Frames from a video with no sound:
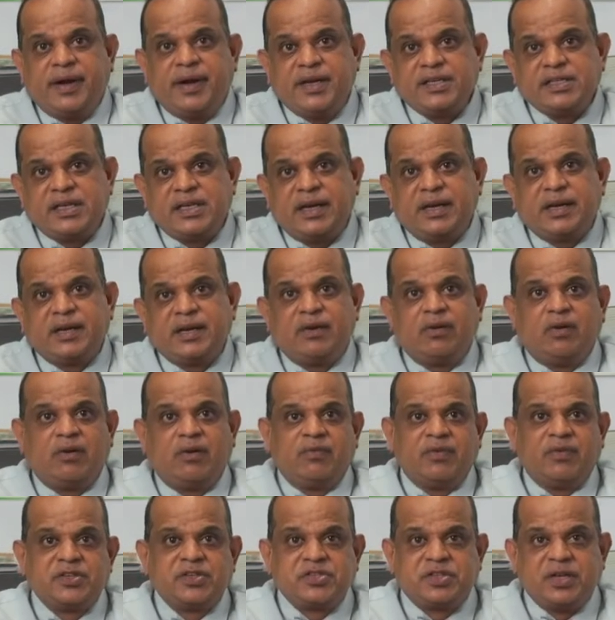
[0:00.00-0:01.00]
I can always
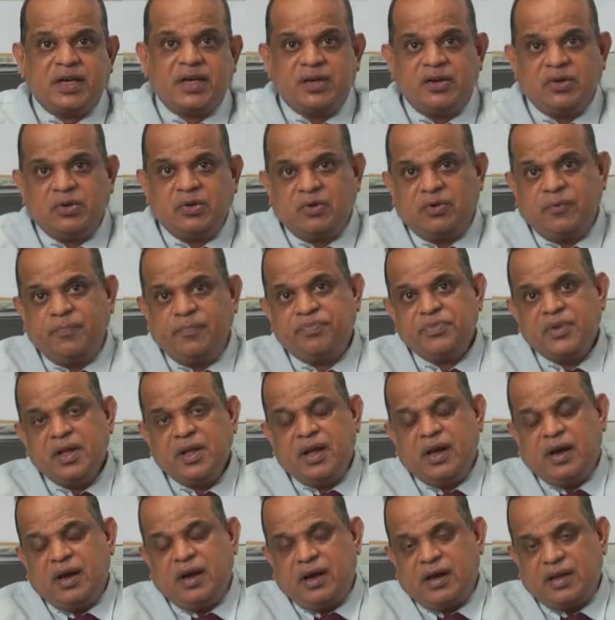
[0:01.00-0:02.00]
tell you
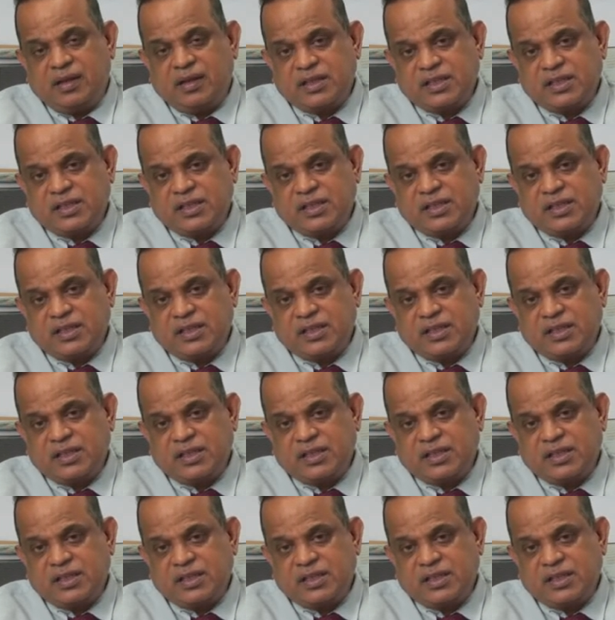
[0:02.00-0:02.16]
this